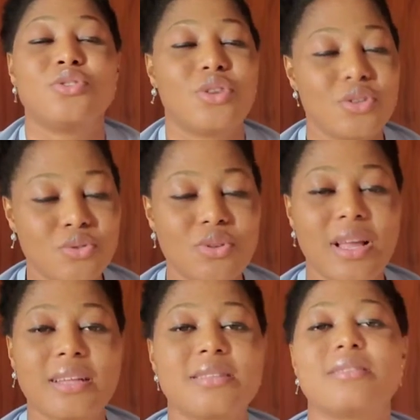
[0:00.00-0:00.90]
Just know
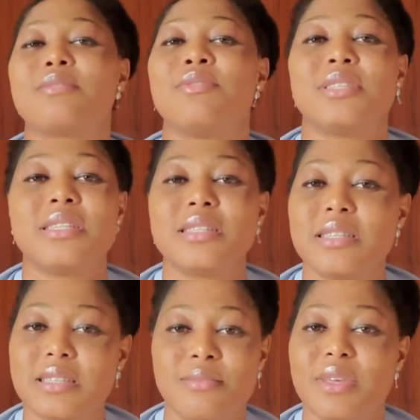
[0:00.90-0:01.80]
that
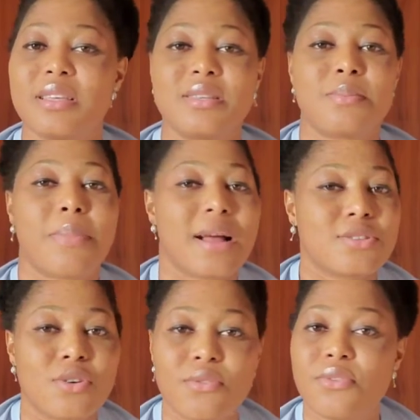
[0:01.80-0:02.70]
criticism is
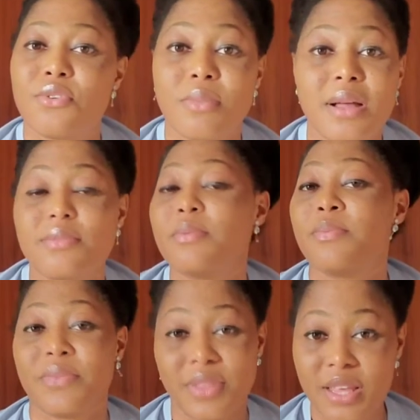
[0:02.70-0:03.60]
part of human
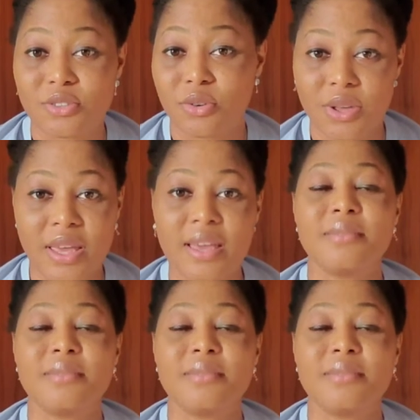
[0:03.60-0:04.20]
nature, okay?